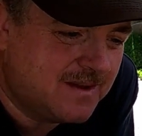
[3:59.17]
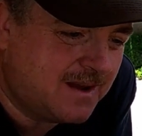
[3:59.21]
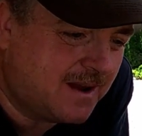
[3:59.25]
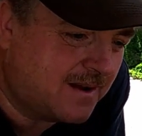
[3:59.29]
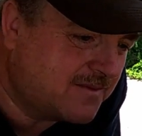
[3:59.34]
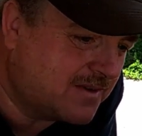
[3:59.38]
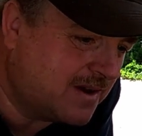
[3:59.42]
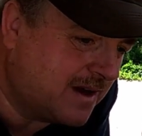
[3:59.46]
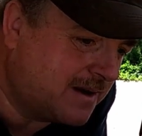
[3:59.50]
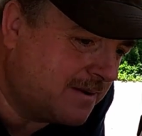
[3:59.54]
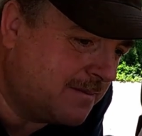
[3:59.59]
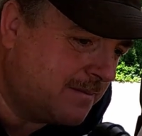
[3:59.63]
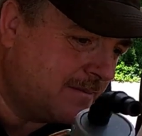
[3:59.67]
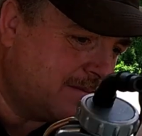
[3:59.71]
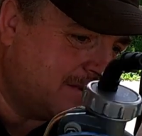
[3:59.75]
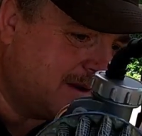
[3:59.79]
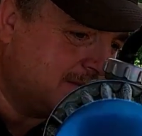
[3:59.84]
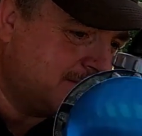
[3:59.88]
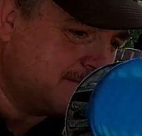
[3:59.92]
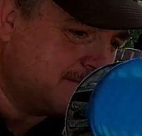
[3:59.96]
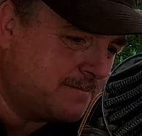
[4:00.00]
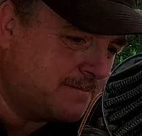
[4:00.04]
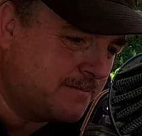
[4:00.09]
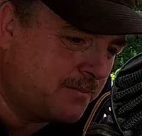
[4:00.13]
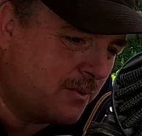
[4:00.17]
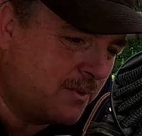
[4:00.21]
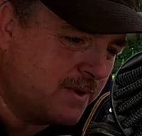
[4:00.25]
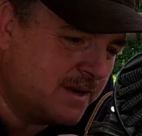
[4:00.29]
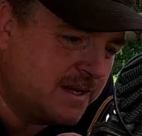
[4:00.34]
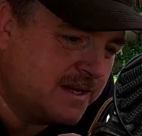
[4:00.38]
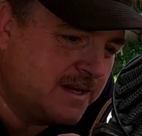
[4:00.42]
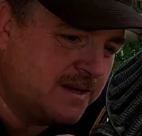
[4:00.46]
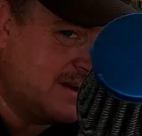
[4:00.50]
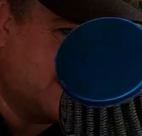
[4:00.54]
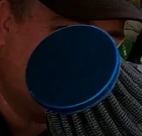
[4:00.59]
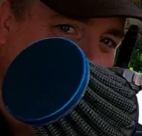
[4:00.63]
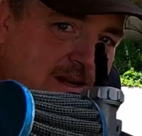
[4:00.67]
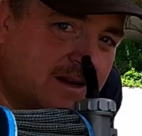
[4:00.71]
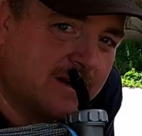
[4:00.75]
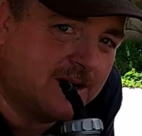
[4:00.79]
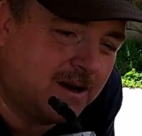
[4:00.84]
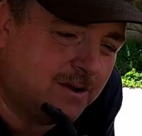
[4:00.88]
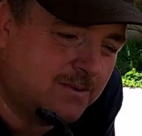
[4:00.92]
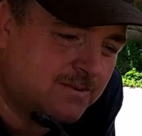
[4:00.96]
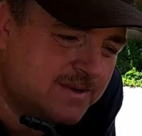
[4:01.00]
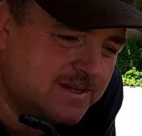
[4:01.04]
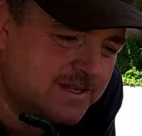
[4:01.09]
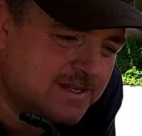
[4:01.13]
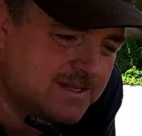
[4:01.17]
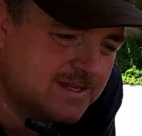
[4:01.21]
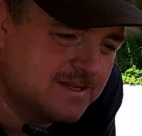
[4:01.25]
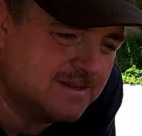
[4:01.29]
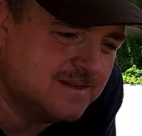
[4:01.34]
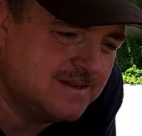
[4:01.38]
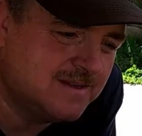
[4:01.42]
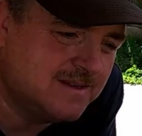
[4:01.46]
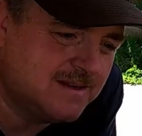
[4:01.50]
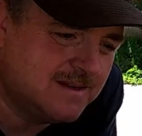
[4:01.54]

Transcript: I've got a point here I could always